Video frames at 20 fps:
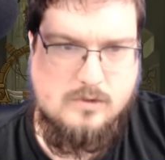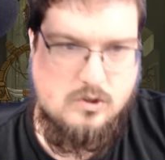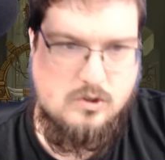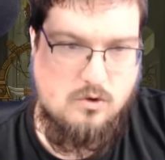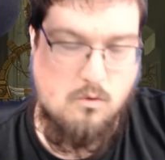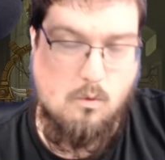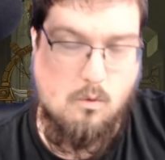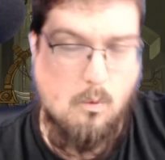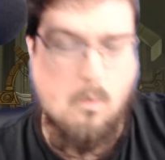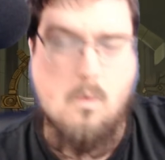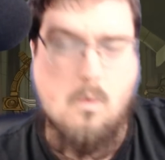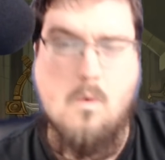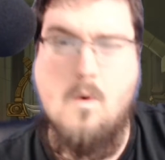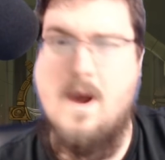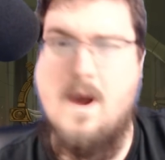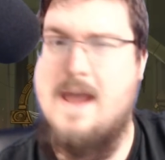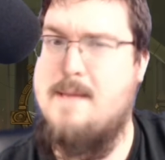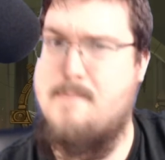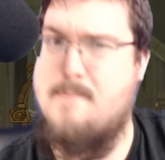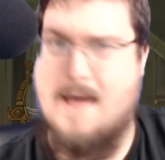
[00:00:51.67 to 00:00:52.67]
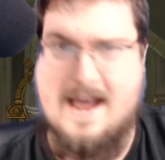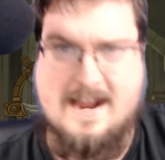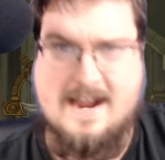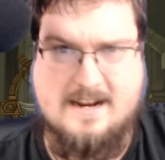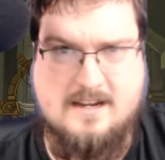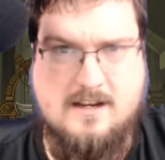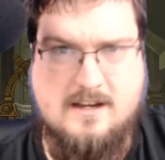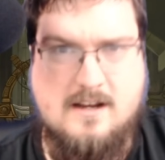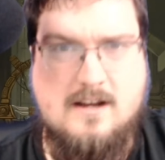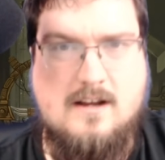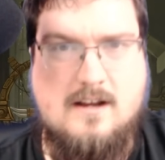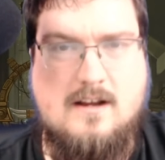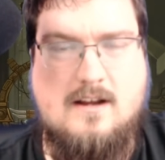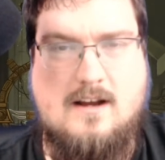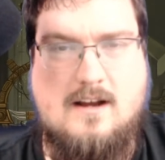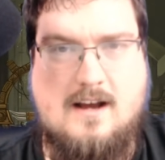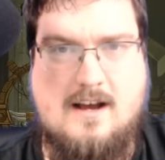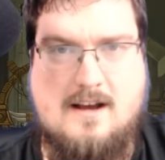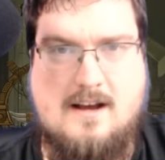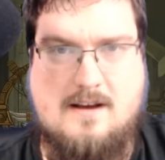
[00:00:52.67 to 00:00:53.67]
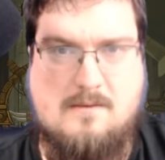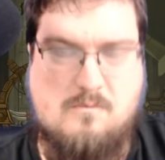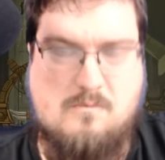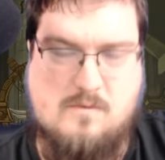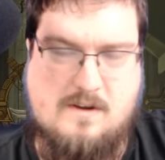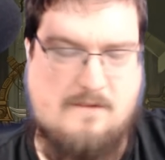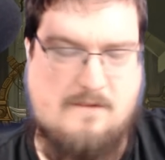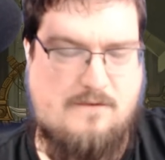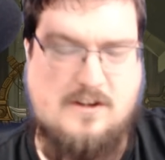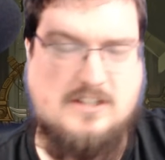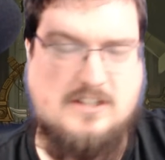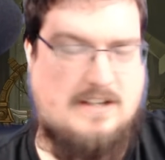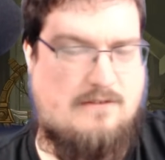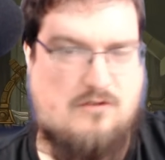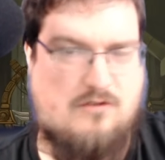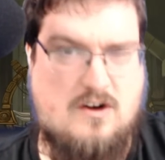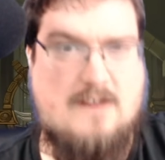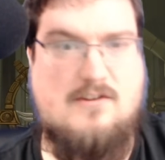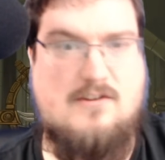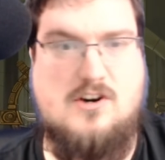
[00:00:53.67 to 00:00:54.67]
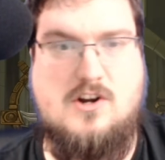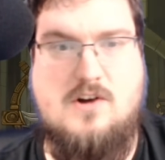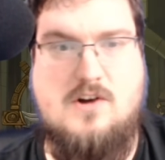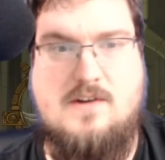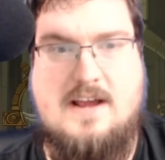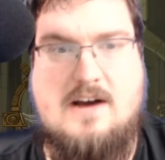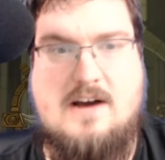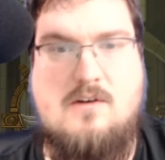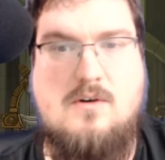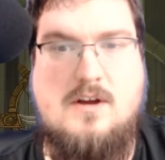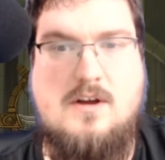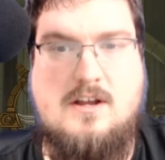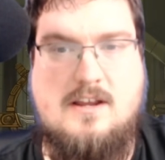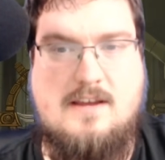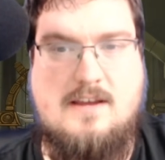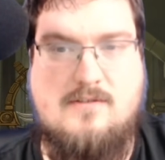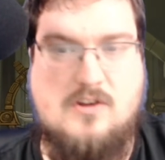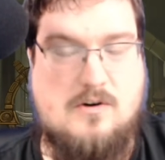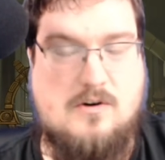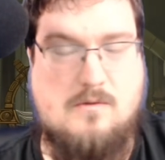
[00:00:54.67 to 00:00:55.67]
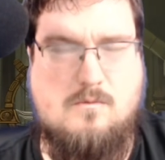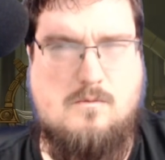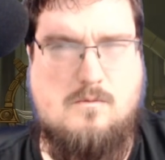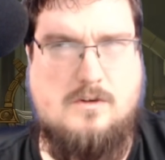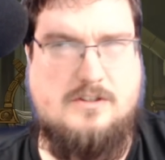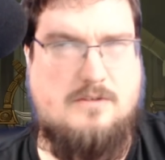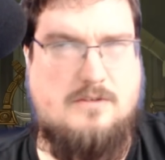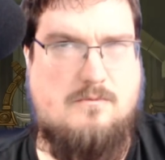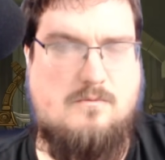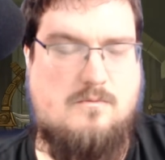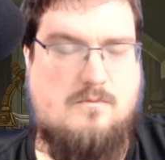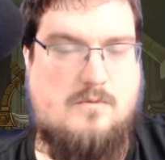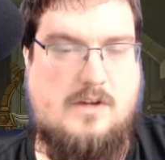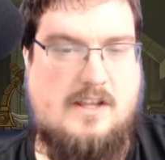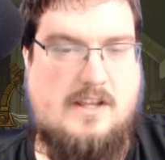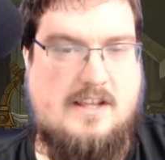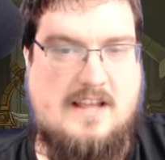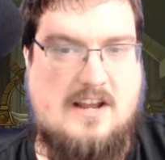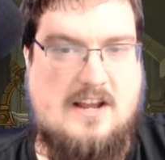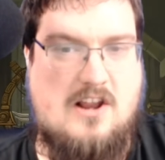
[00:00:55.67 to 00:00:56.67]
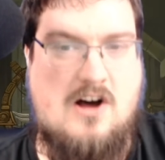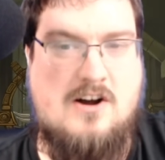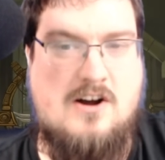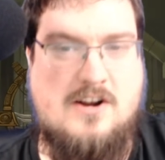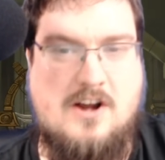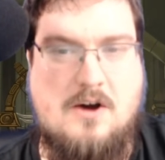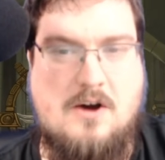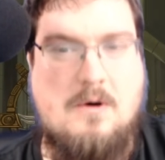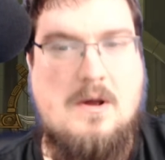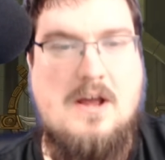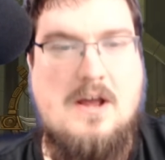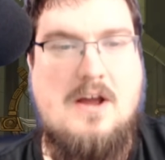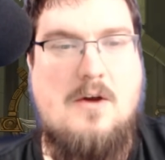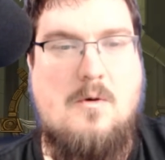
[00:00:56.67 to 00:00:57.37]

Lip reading: Way back, feels like forever ago now, even though it wasn't really that long ago,